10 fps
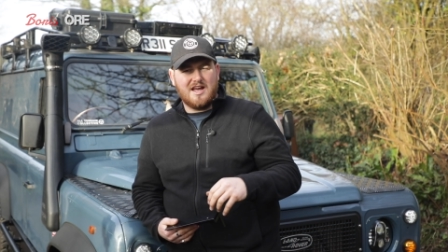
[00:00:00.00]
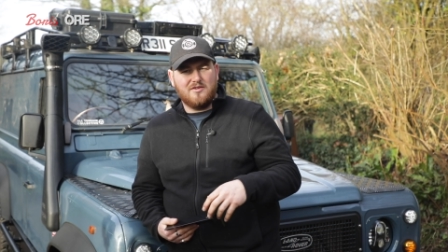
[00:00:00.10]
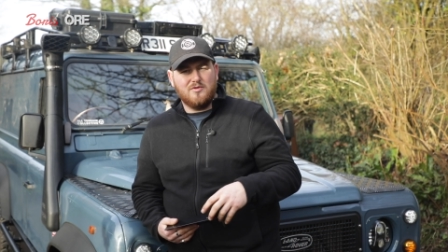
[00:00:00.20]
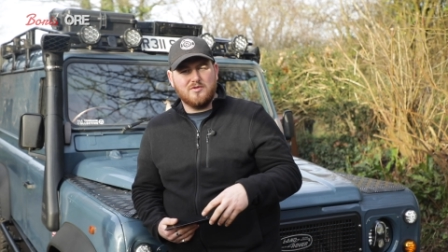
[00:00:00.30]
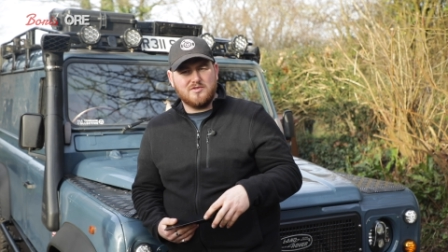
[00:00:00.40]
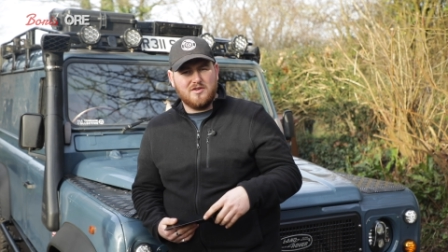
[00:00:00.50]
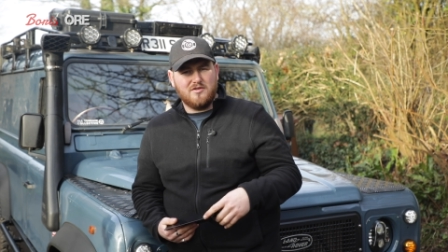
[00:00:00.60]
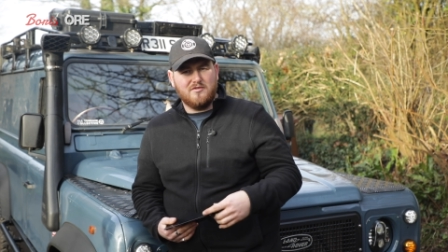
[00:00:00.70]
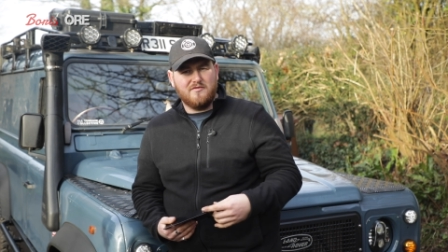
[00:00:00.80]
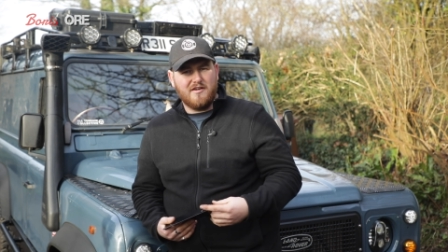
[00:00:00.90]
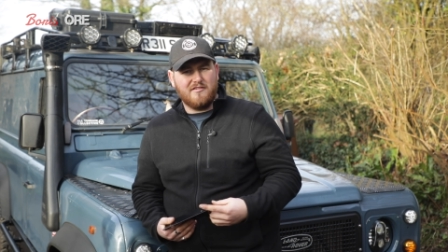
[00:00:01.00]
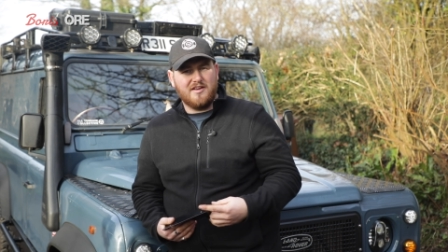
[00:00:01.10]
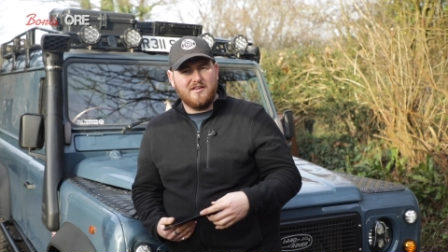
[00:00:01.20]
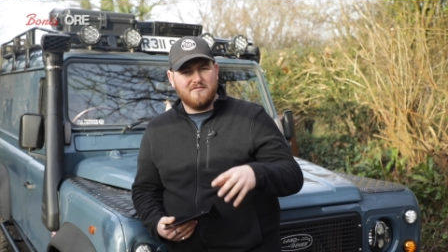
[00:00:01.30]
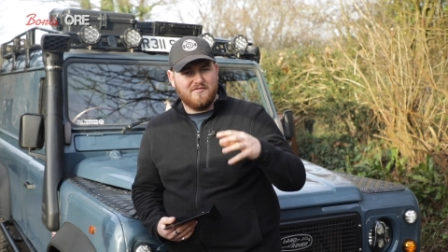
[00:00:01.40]
and also
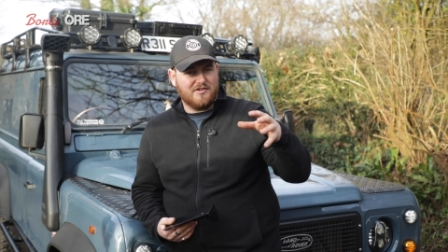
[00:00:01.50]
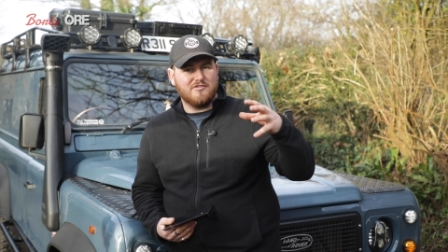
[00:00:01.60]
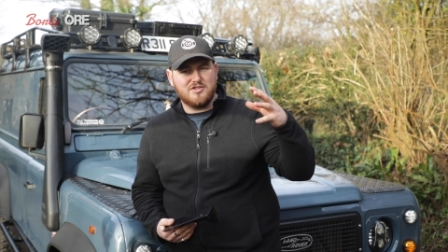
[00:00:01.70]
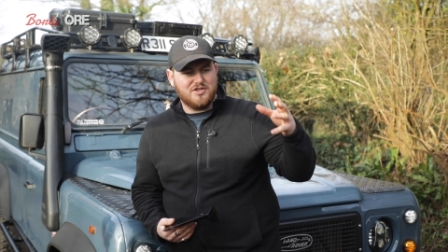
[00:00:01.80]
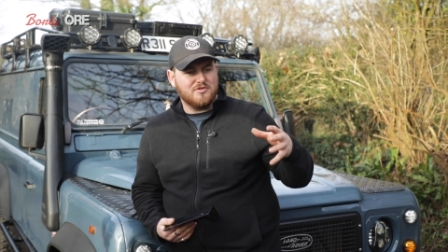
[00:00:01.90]
very vigorous